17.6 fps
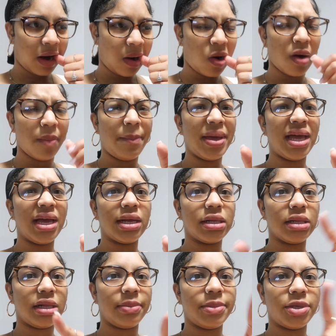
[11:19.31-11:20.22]
or
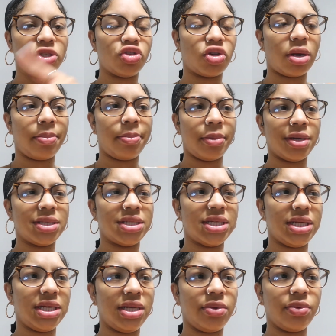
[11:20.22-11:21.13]
pink lemon drop
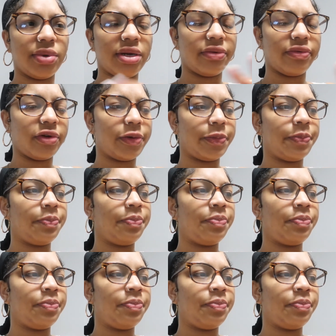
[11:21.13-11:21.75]
martini, whatever.